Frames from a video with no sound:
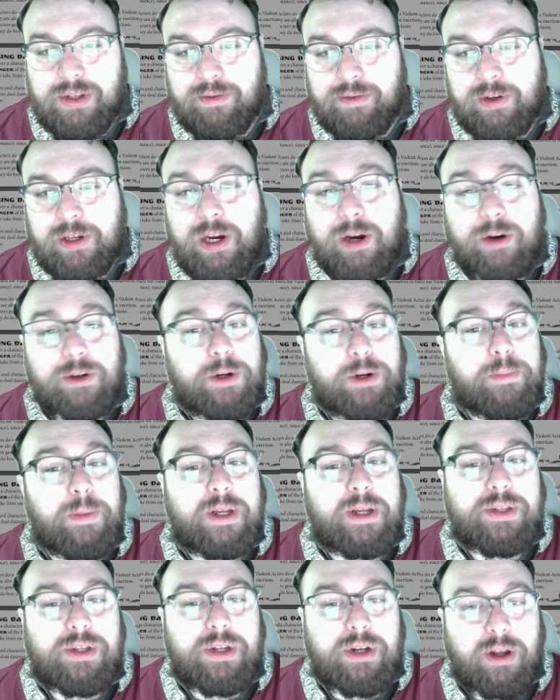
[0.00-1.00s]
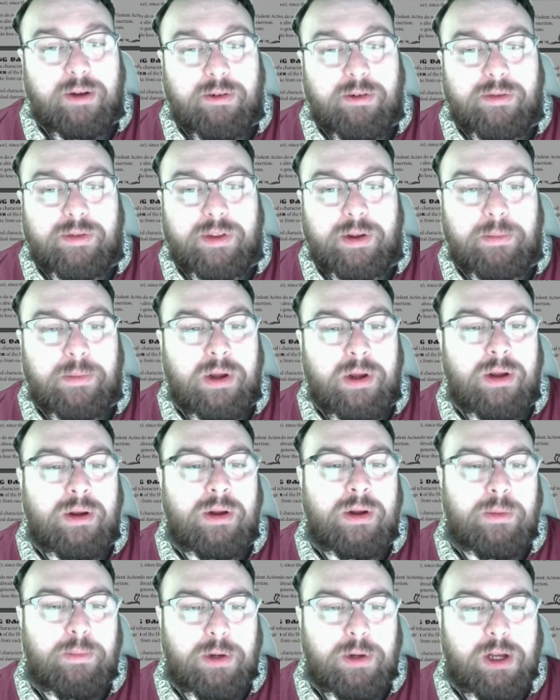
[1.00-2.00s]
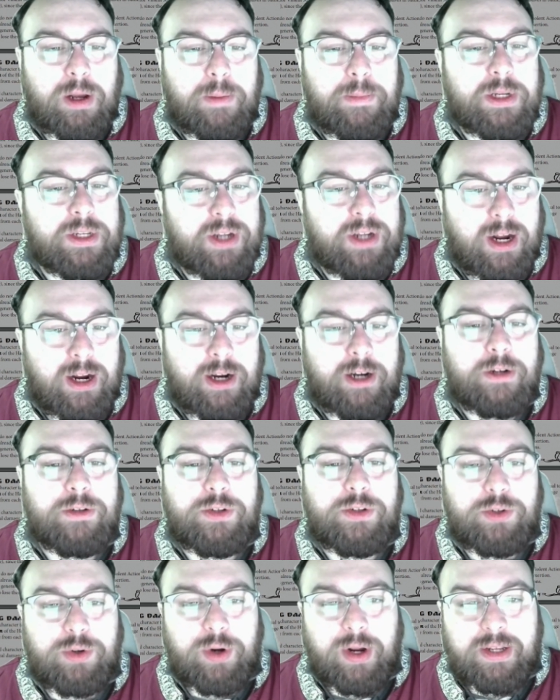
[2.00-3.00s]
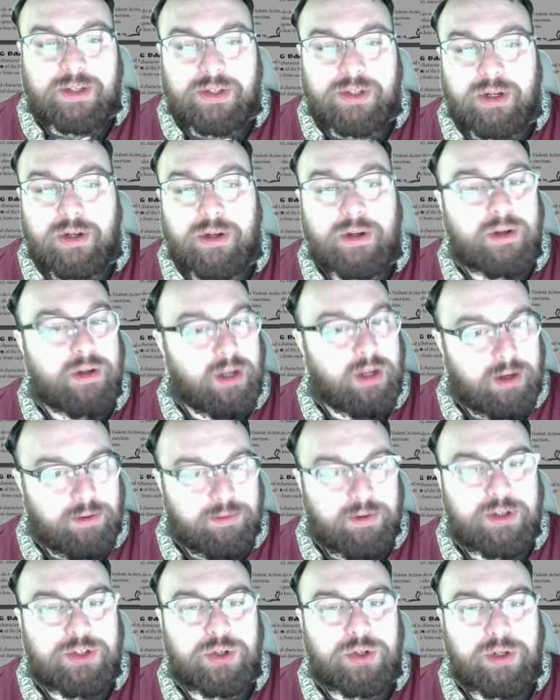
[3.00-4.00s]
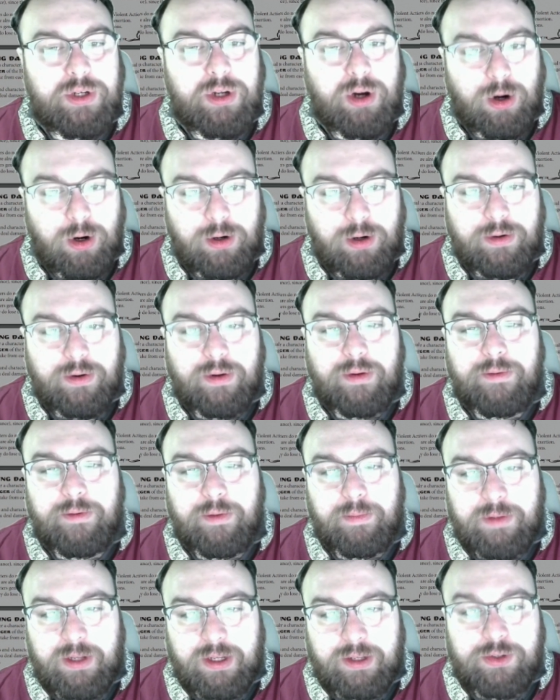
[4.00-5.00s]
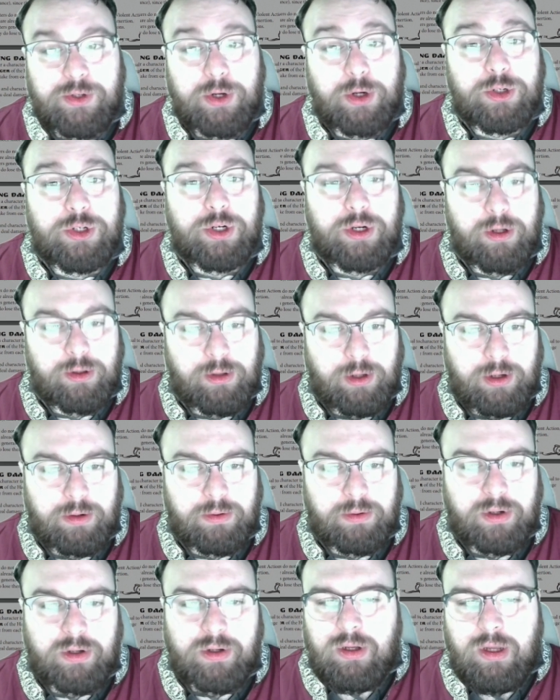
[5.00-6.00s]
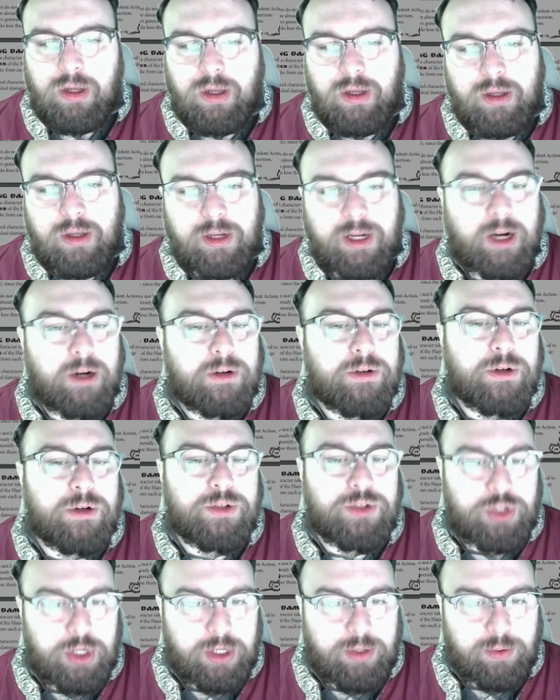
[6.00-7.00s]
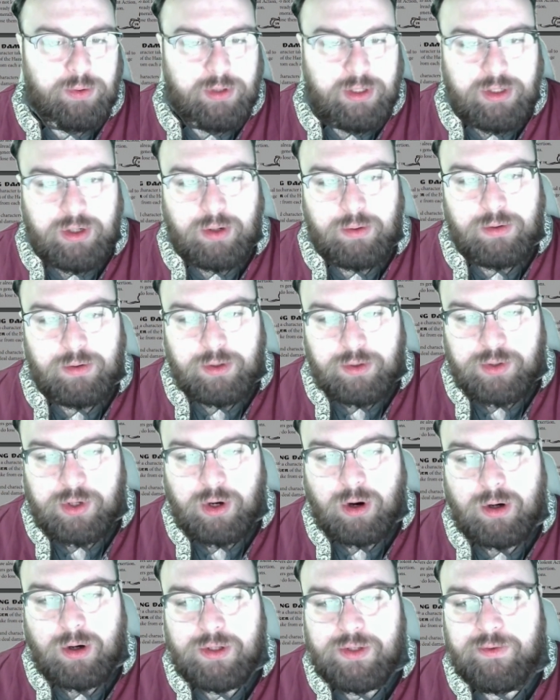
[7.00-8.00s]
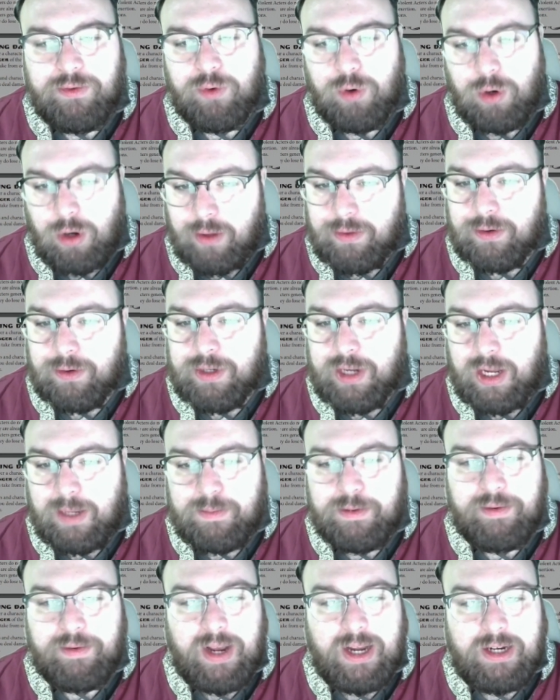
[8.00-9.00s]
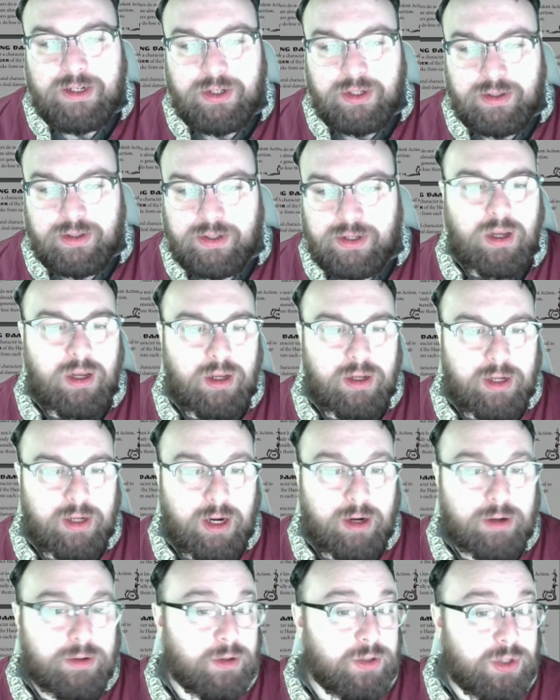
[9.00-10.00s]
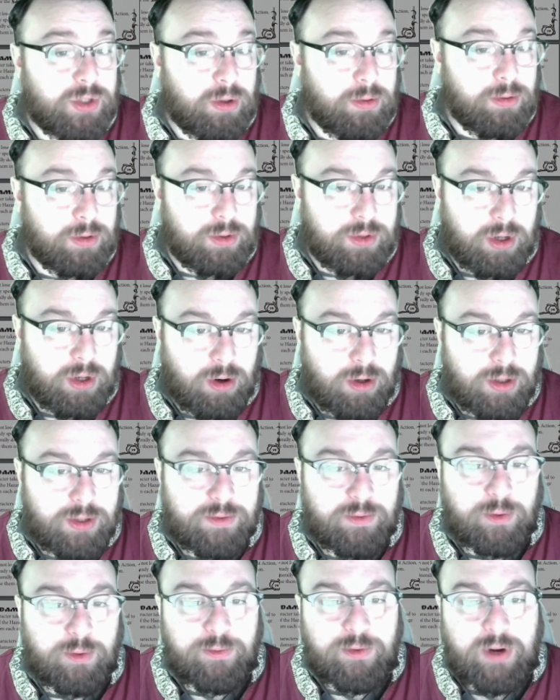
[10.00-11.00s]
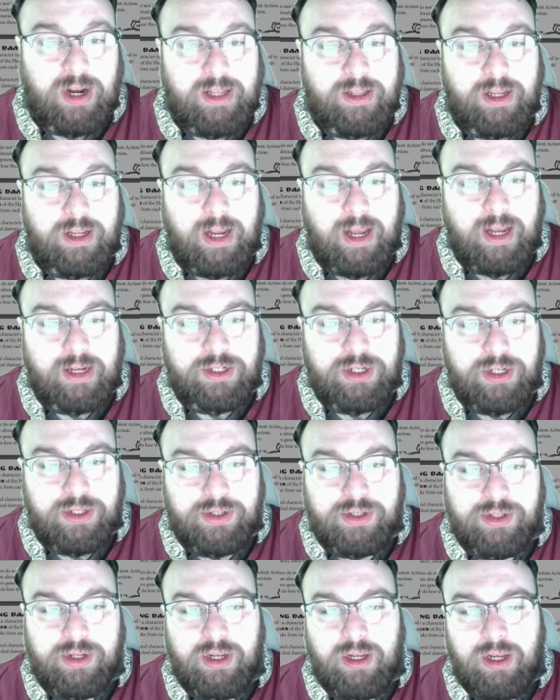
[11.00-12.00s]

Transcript: if a character makes enough of them, becoming tired, stressed, and eventually hurt from the exertion alone. Characters generally don't lose hearts for other types of actions. Characters don't lose hearts for violent actions